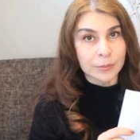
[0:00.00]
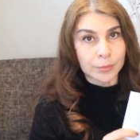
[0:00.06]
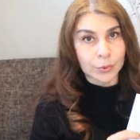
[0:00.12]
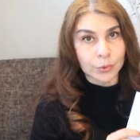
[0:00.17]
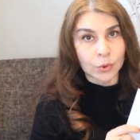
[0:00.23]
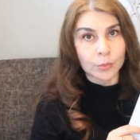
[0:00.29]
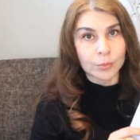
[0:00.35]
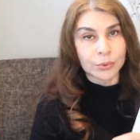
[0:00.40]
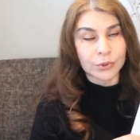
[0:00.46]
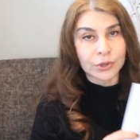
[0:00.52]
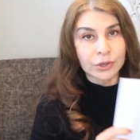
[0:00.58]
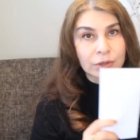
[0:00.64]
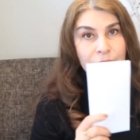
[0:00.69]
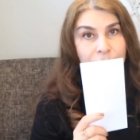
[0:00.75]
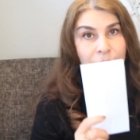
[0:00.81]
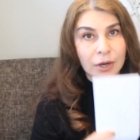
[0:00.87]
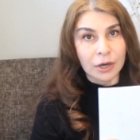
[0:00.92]

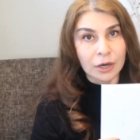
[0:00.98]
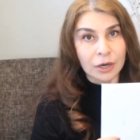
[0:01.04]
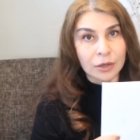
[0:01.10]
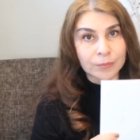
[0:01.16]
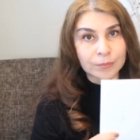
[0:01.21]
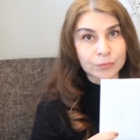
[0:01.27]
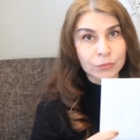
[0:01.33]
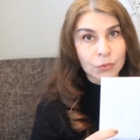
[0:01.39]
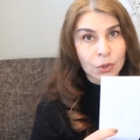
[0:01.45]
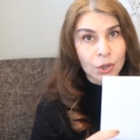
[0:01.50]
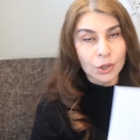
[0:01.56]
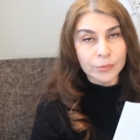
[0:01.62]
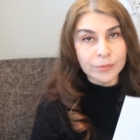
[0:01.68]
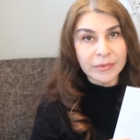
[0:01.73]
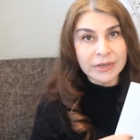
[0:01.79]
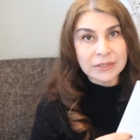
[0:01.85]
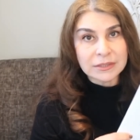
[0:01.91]
proper
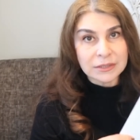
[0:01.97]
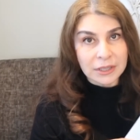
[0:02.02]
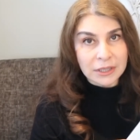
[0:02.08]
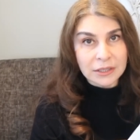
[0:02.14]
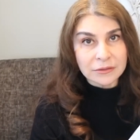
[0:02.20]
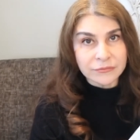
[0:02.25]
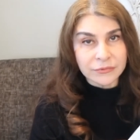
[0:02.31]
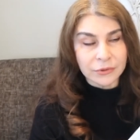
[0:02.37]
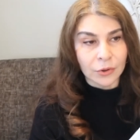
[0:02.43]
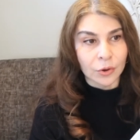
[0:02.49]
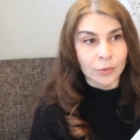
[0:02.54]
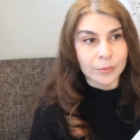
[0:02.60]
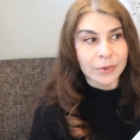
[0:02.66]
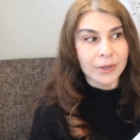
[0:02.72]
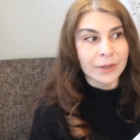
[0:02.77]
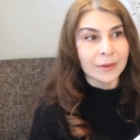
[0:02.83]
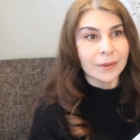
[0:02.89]
Hermes envelope.